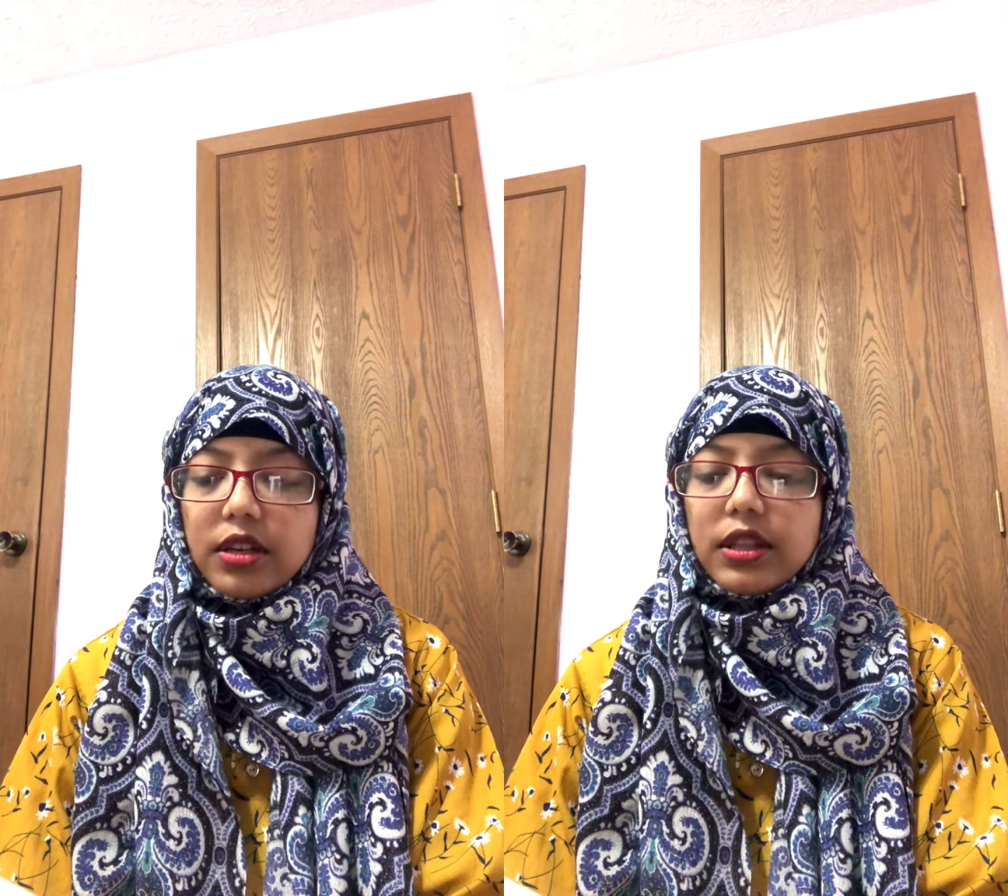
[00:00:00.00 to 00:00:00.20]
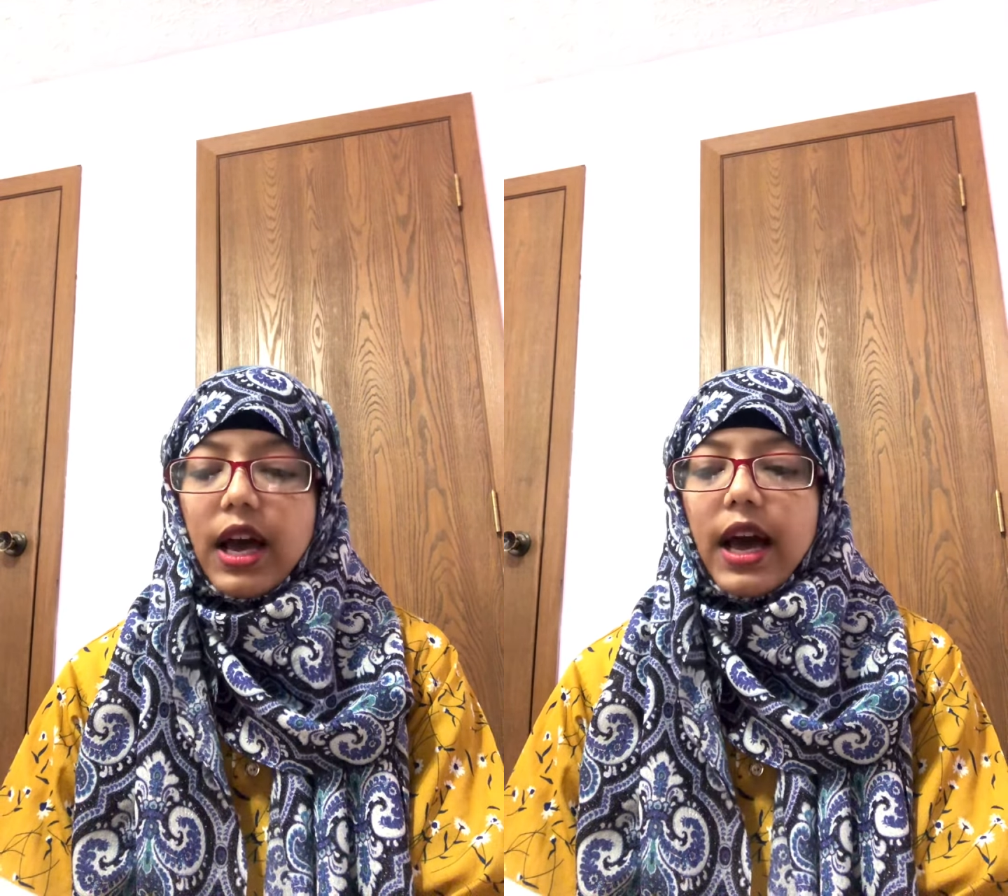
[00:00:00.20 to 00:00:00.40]

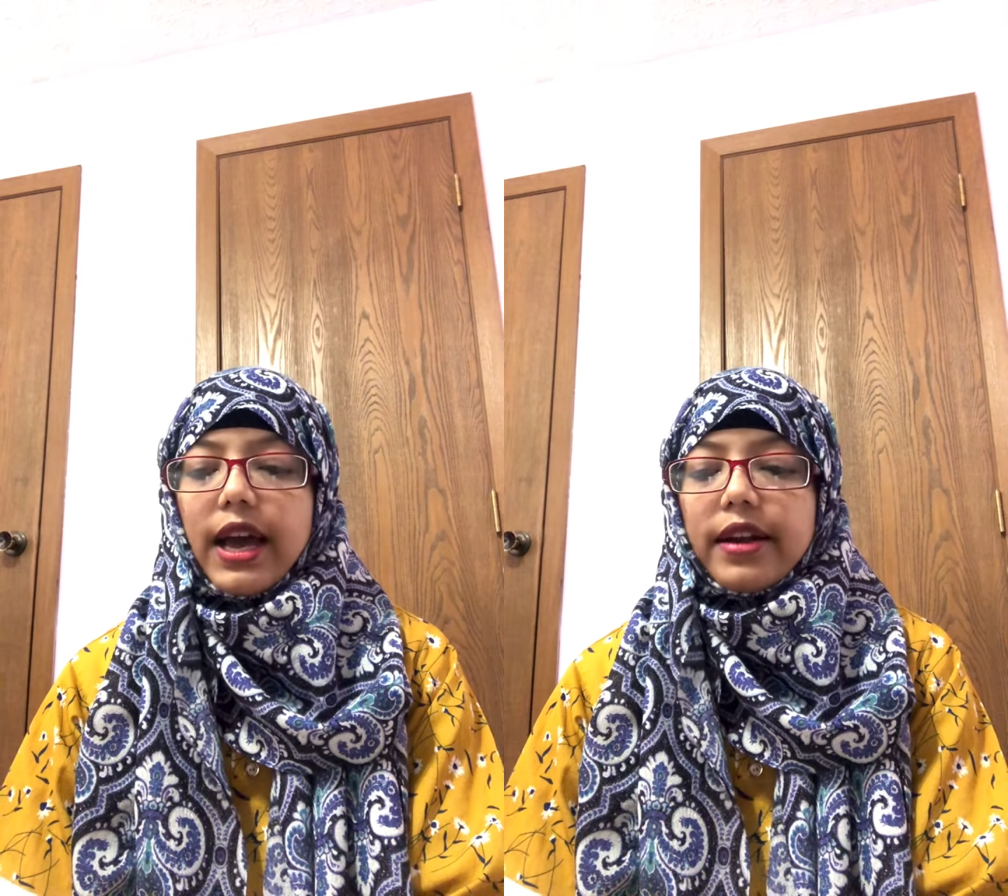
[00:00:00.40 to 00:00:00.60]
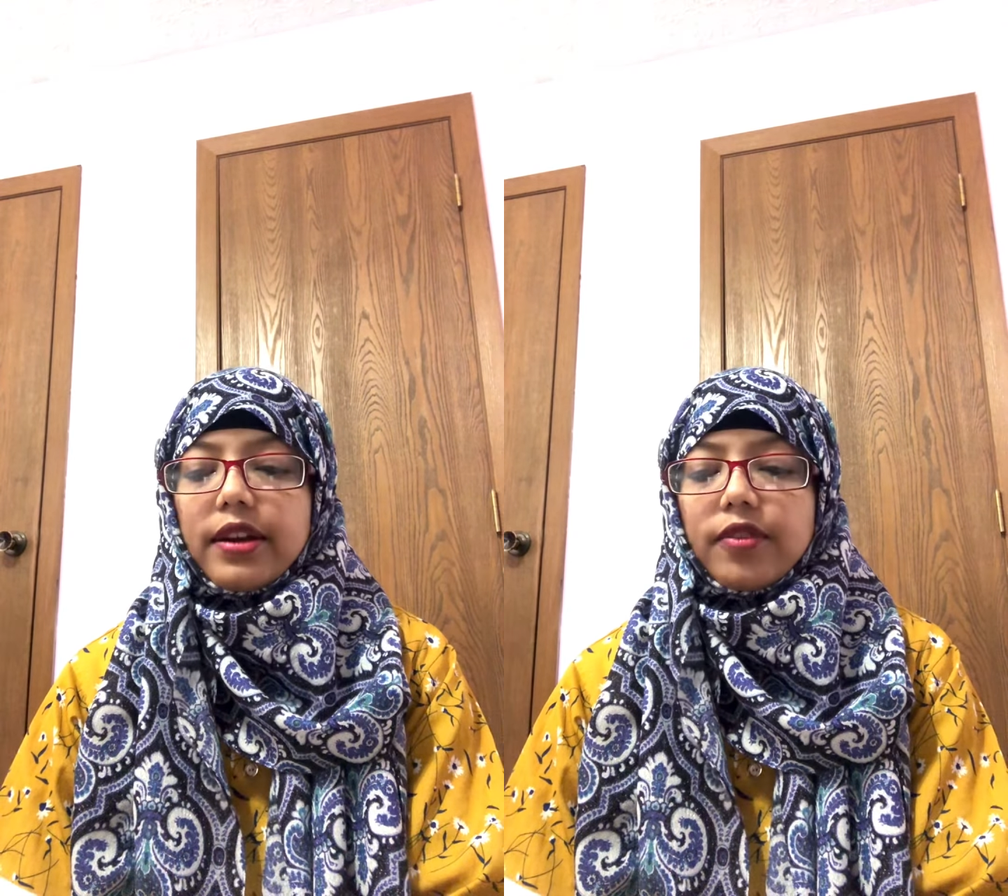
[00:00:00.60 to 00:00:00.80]
the
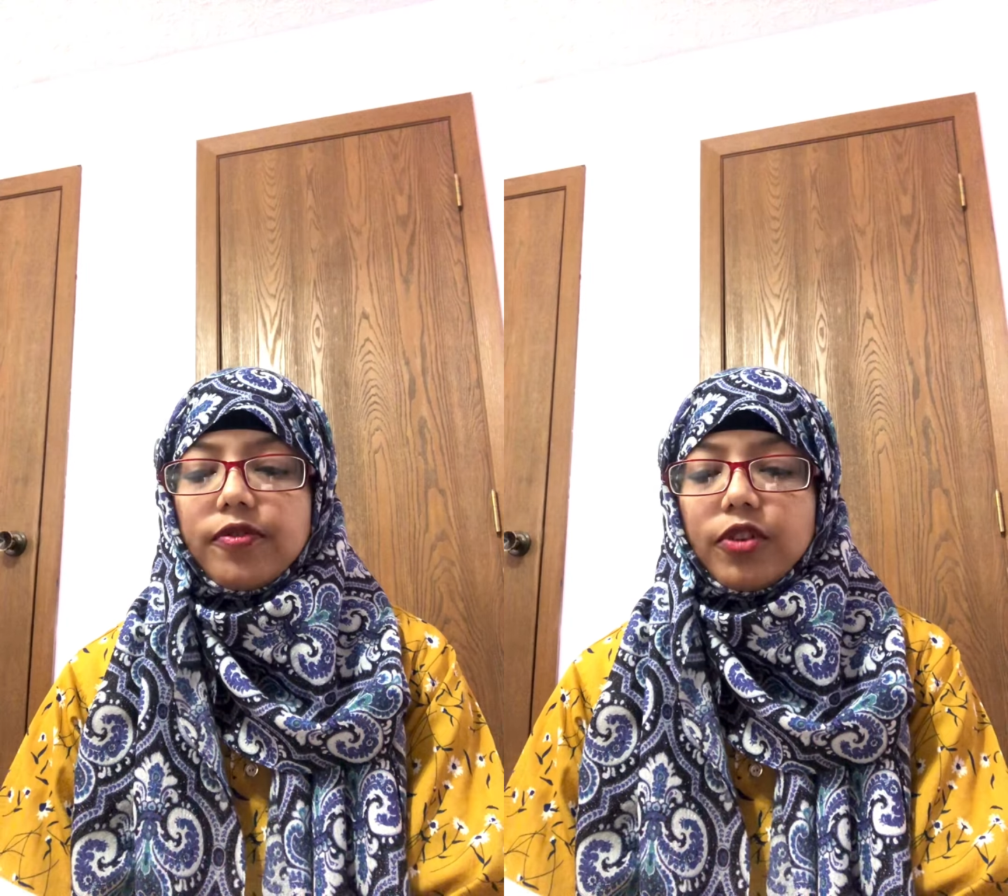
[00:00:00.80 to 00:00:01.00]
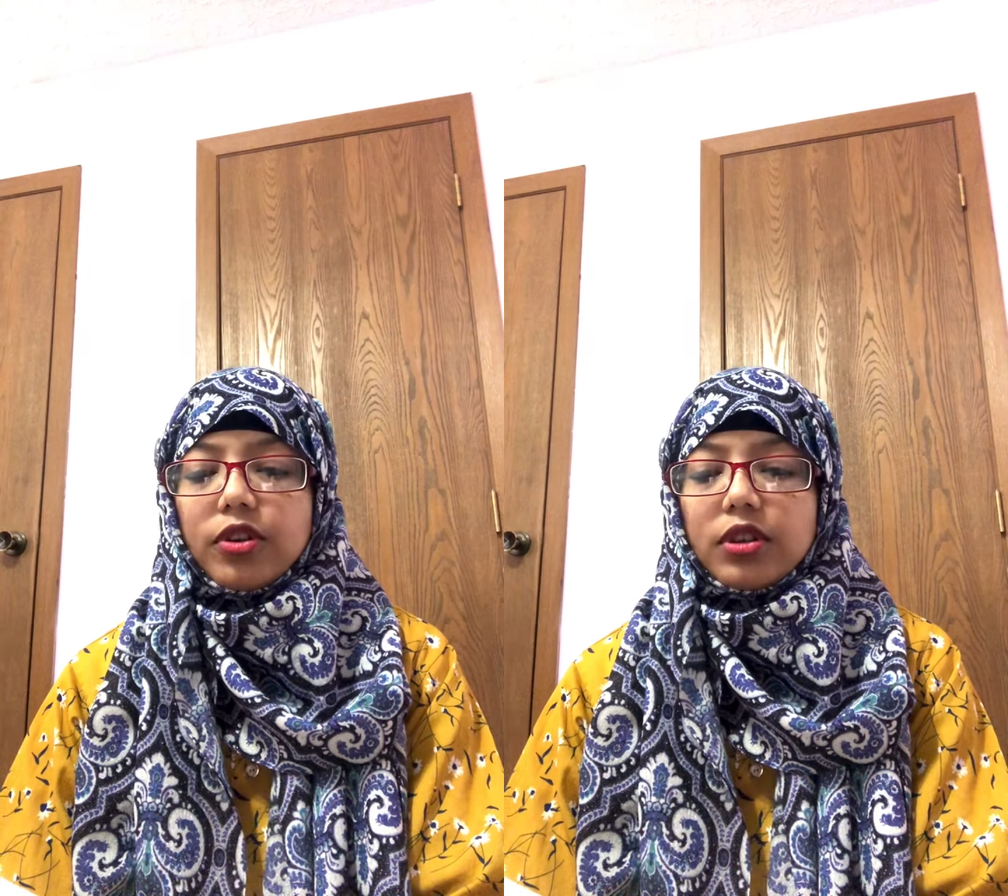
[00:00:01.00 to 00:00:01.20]
higher
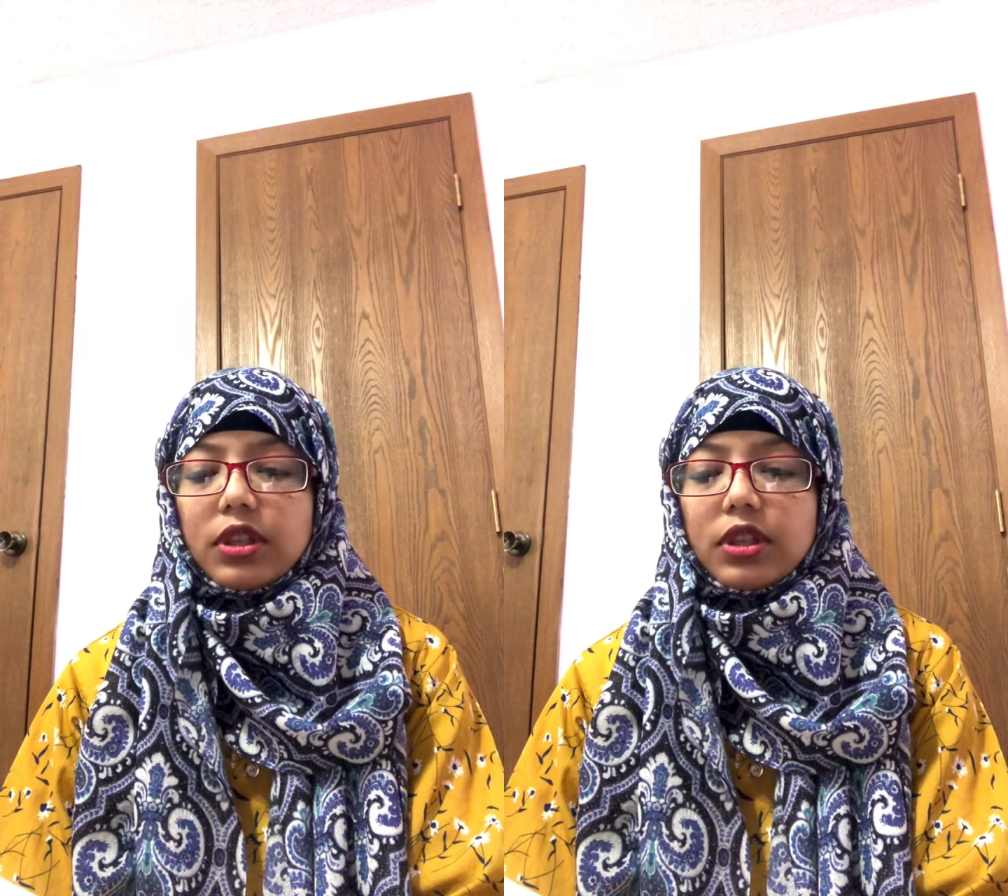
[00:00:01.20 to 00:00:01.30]
effort